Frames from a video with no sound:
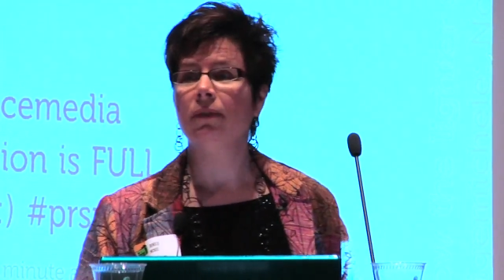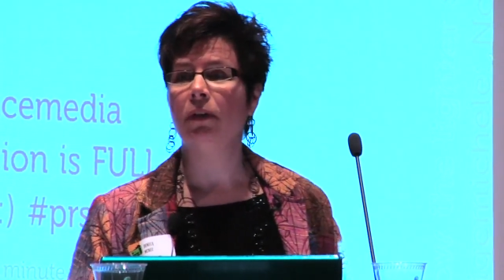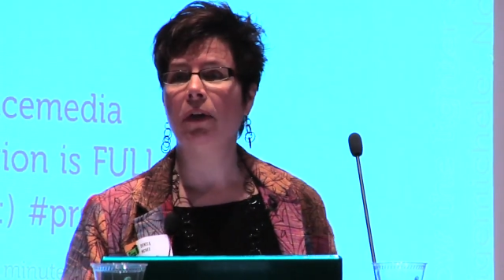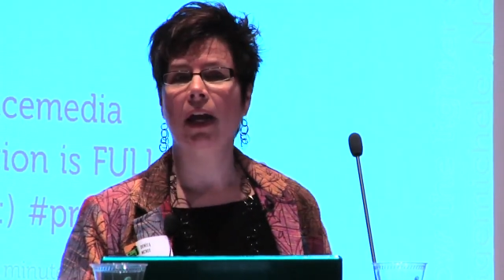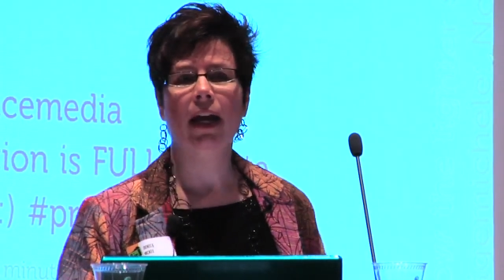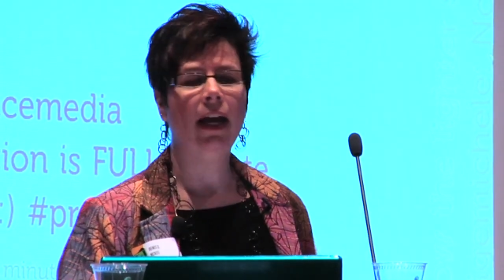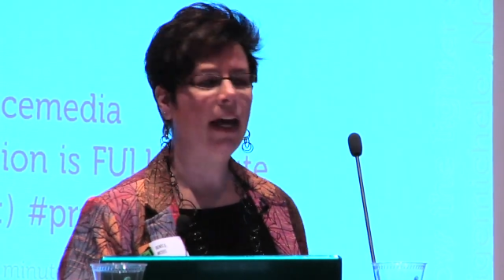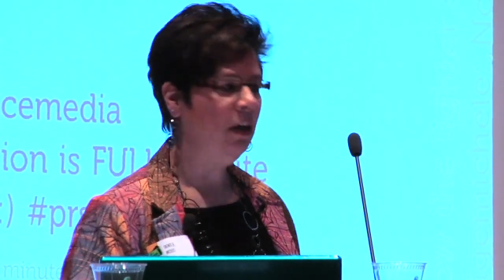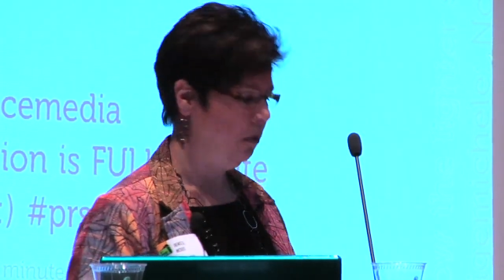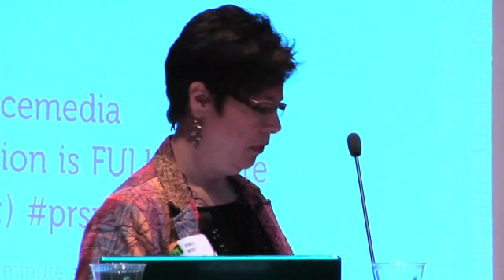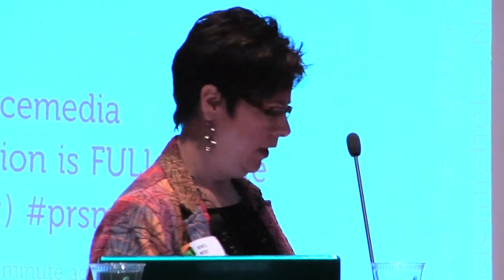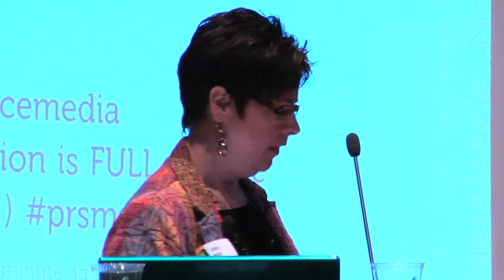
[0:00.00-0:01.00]
Okay, I
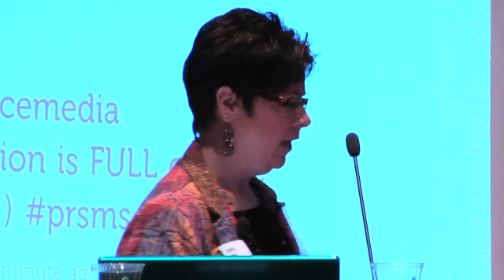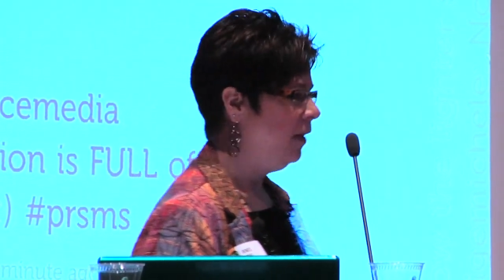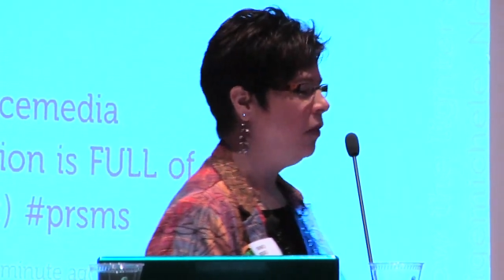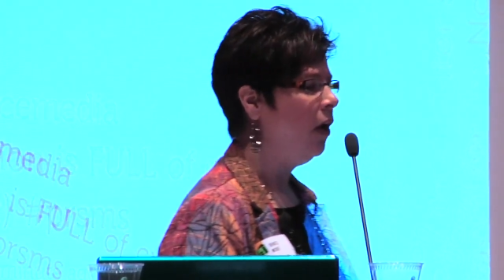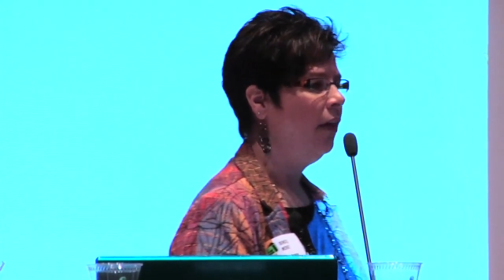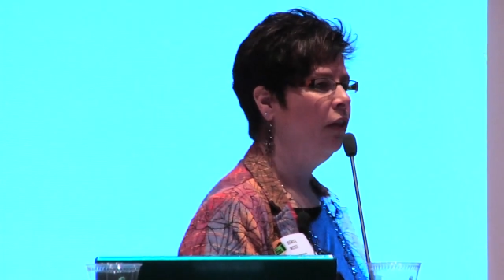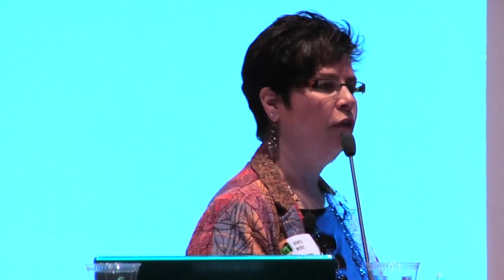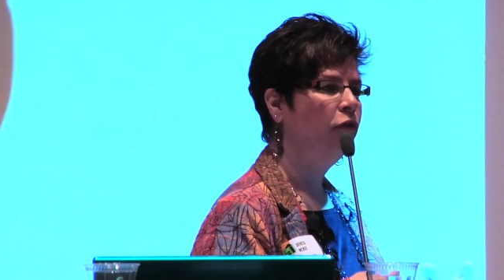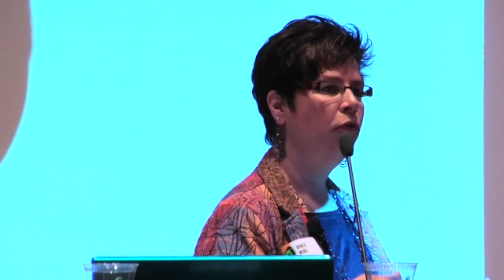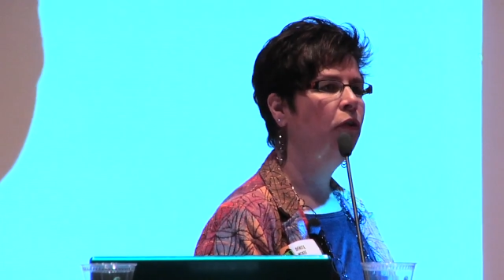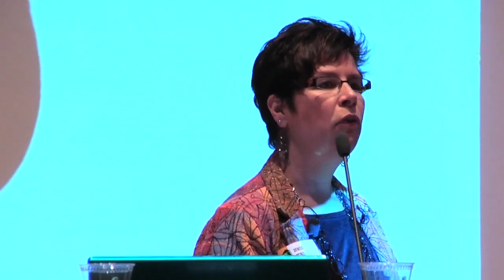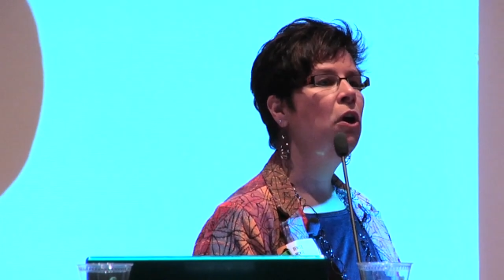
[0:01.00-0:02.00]
don't think they thought this
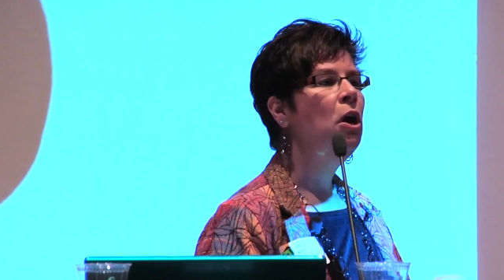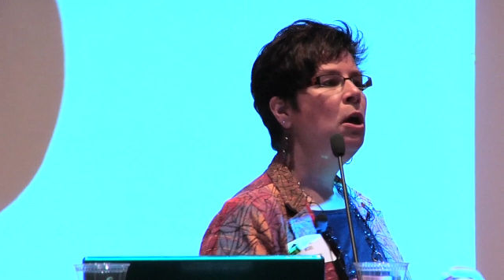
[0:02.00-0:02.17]
through,